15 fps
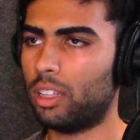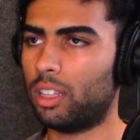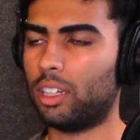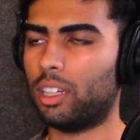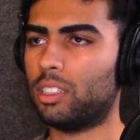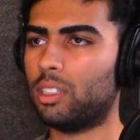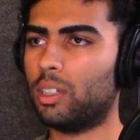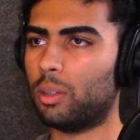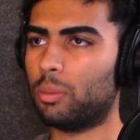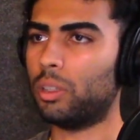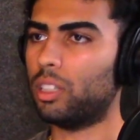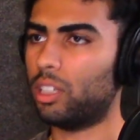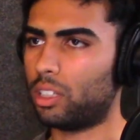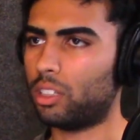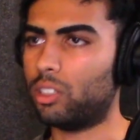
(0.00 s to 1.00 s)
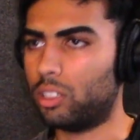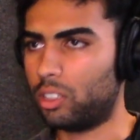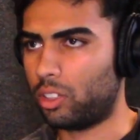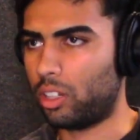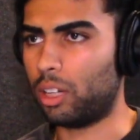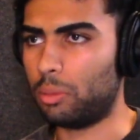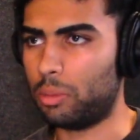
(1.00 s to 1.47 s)
Like it's going to be like learning
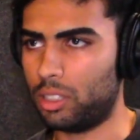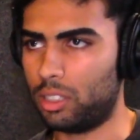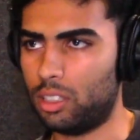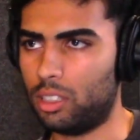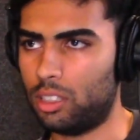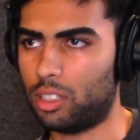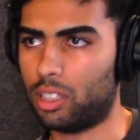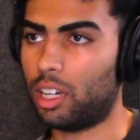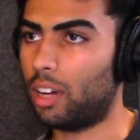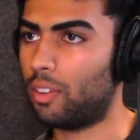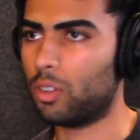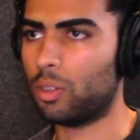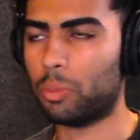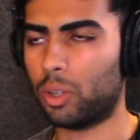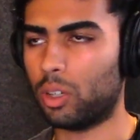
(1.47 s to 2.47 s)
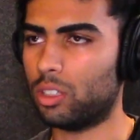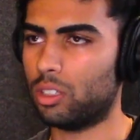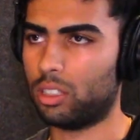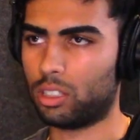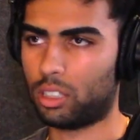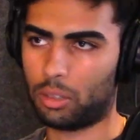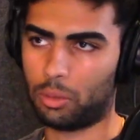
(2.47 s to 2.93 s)
your ABCs. Like every person
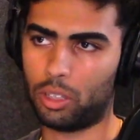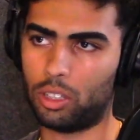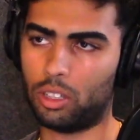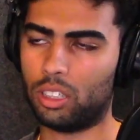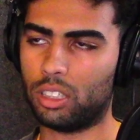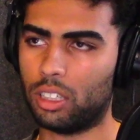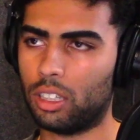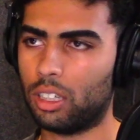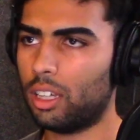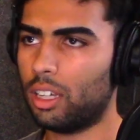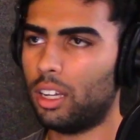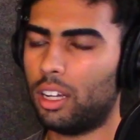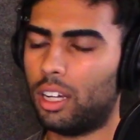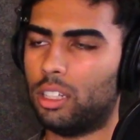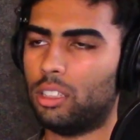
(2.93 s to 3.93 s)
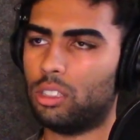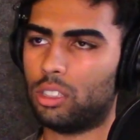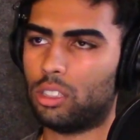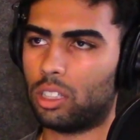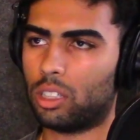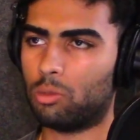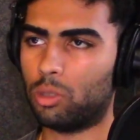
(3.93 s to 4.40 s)
is going to be learning it, and it's
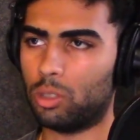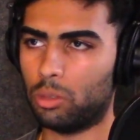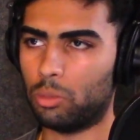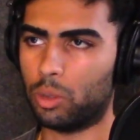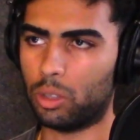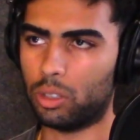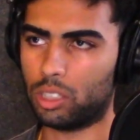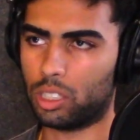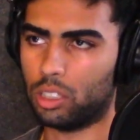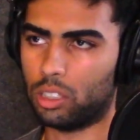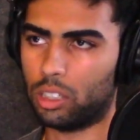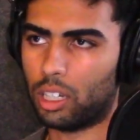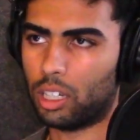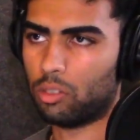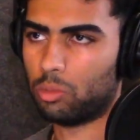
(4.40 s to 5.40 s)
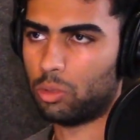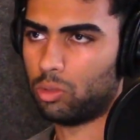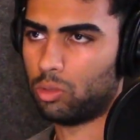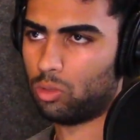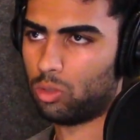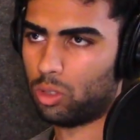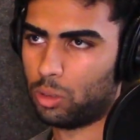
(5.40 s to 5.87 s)
just like a really important skill to have
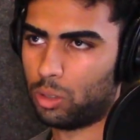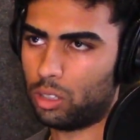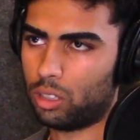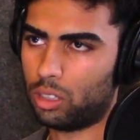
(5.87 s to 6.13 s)
moving forward.